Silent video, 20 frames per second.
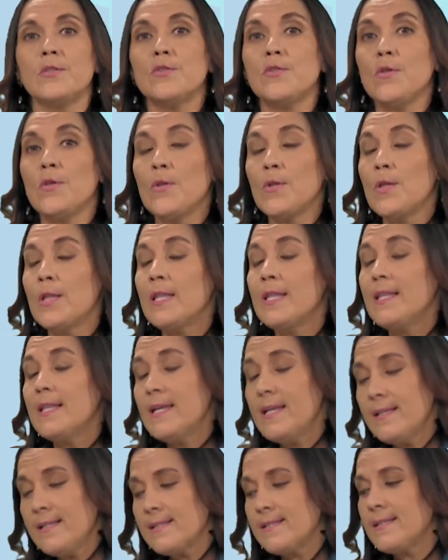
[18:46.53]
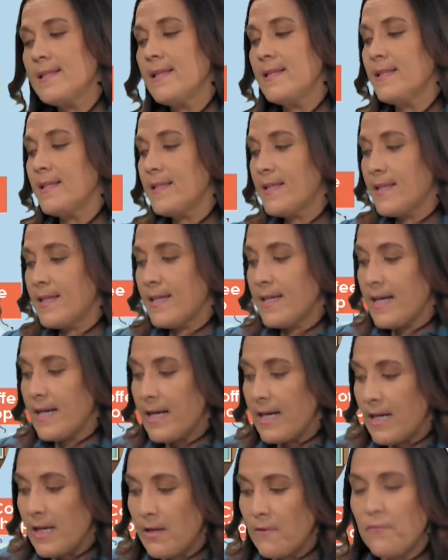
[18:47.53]
to listen
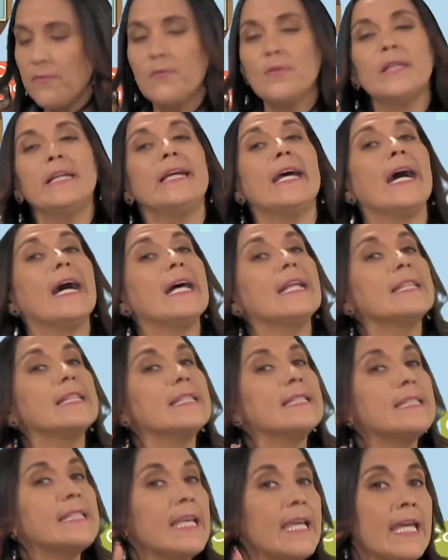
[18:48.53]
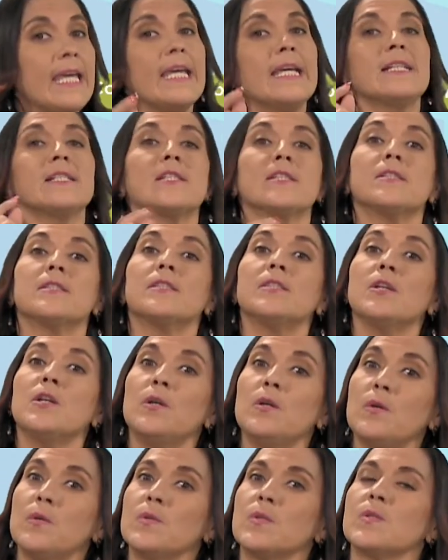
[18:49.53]
carefully and take
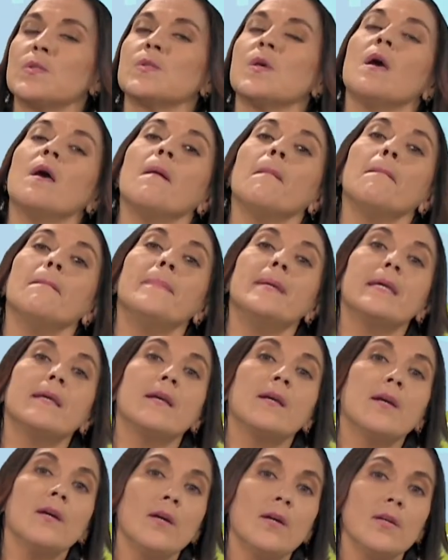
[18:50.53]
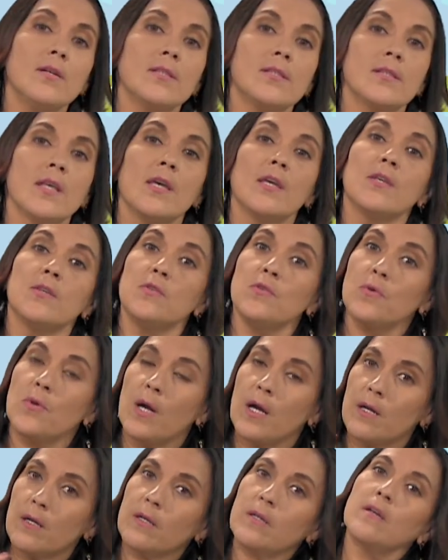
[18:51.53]
notes, because you
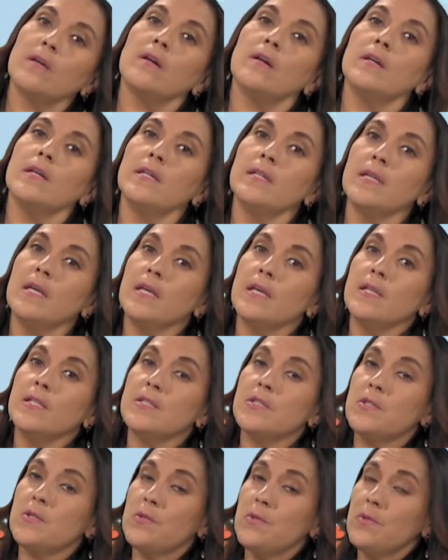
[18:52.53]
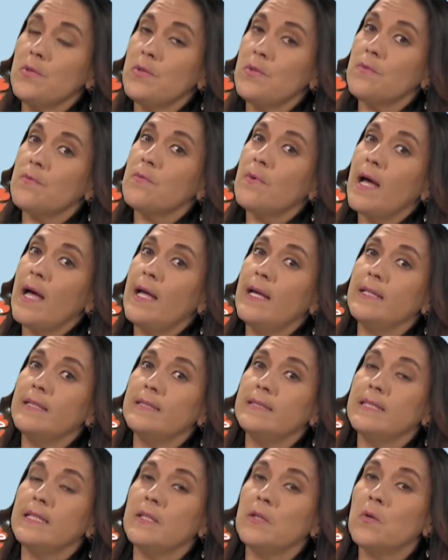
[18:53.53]
are going to
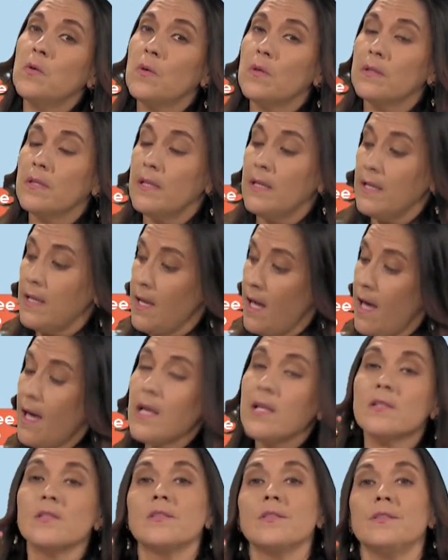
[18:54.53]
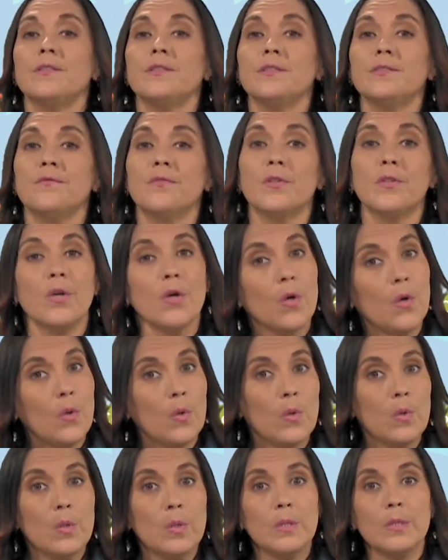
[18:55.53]
write the answers for
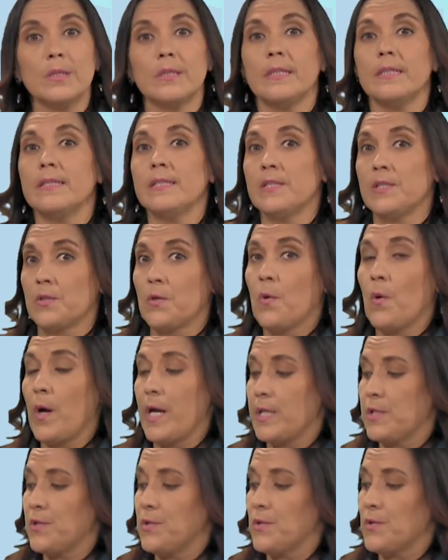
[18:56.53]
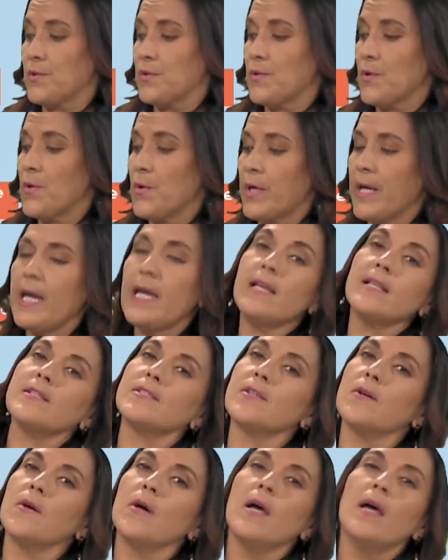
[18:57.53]
all these questions. Okay,
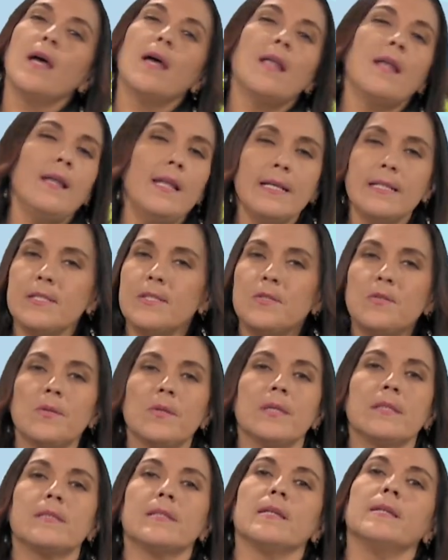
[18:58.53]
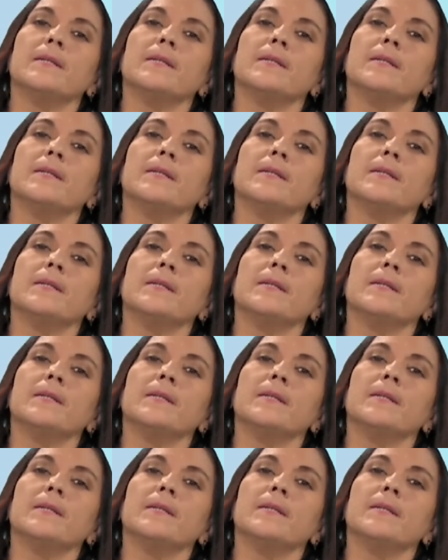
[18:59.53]
so let's do it.